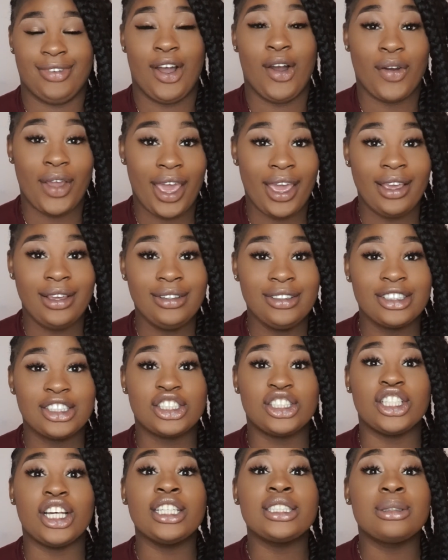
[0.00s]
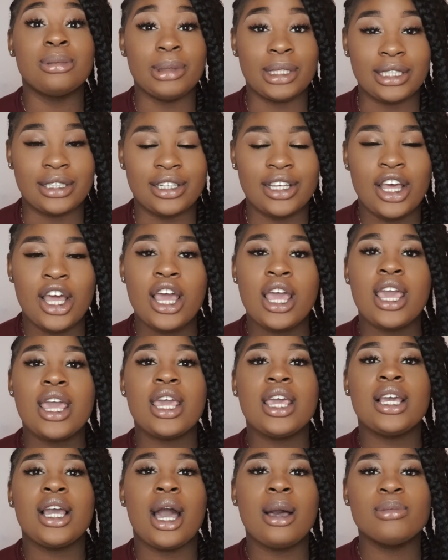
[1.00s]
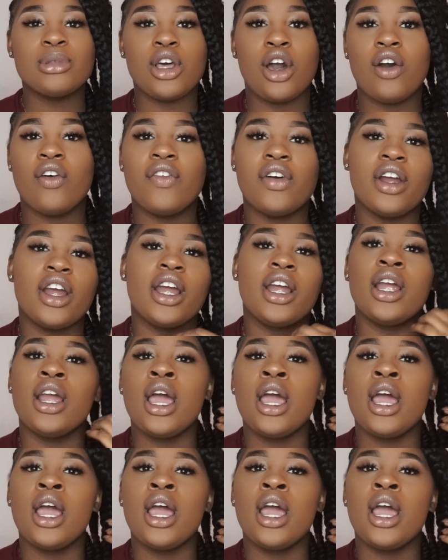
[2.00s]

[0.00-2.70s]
Okay? Just me. He comes over.